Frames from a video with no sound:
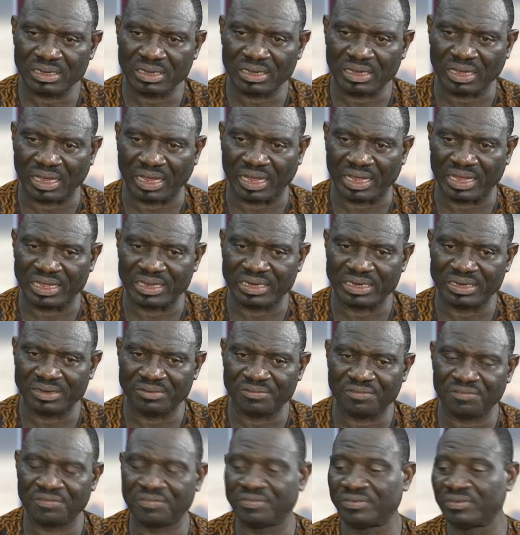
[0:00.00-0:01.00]
can
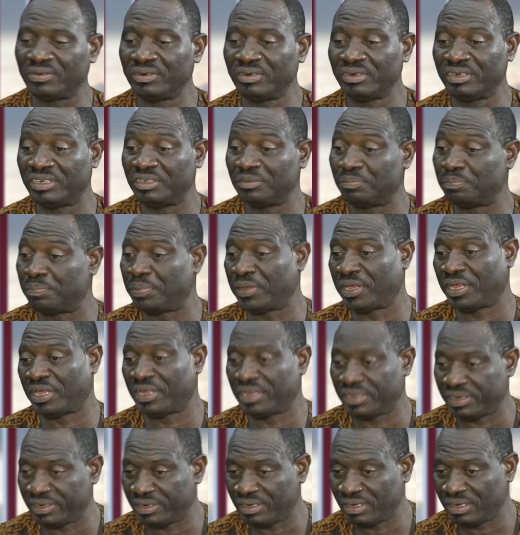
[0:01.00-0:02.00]
feel the
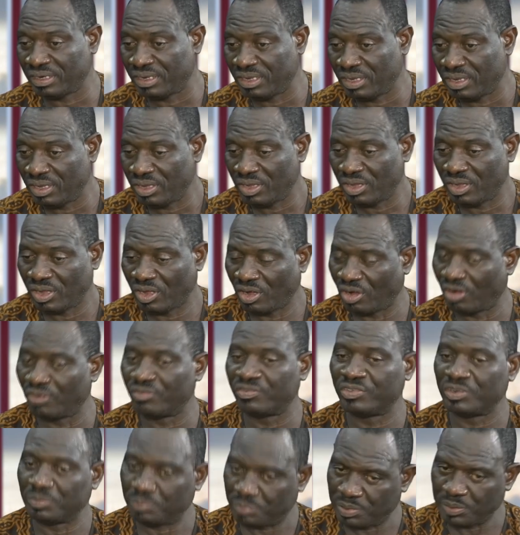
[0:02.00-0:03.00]
pain
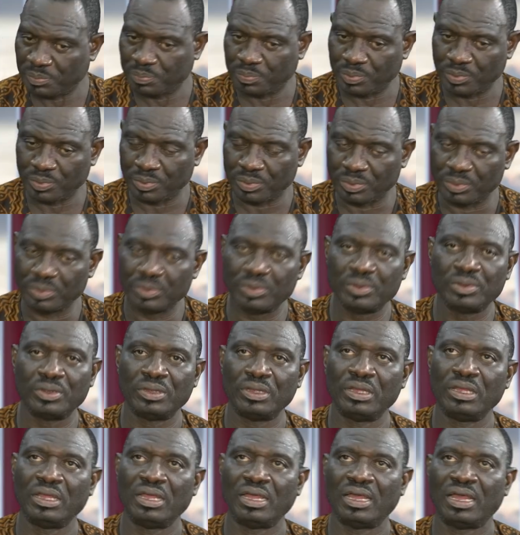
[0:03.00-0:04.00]
of the people.
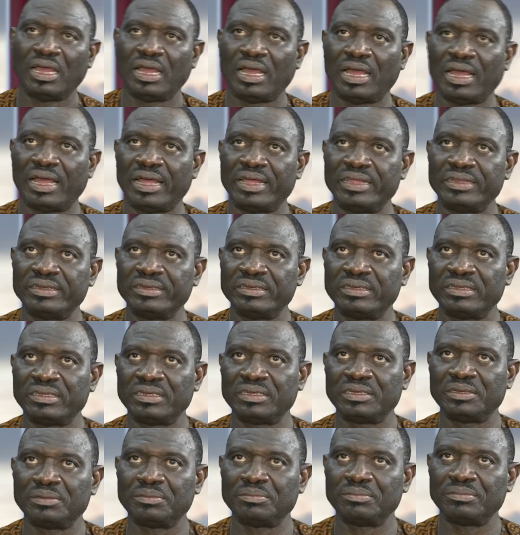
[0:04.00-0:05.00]
And
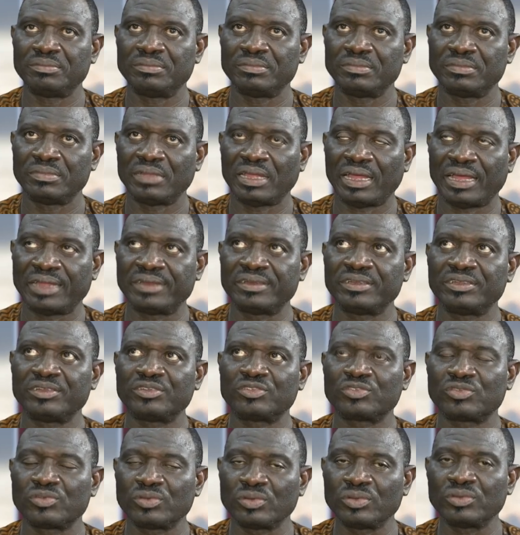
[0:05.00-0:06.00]
it
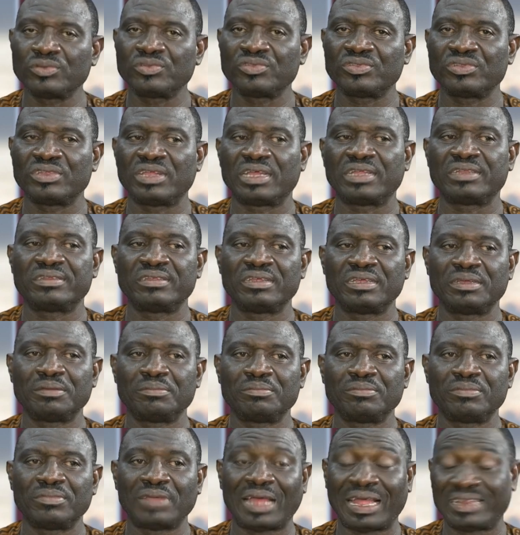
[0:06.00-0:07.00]
shows that,
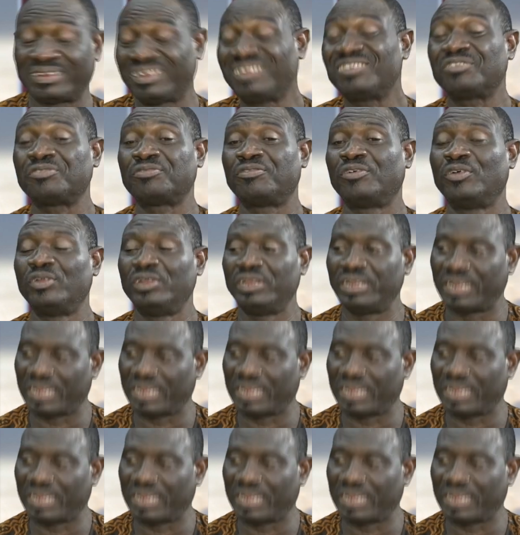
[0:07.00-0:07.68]
at least for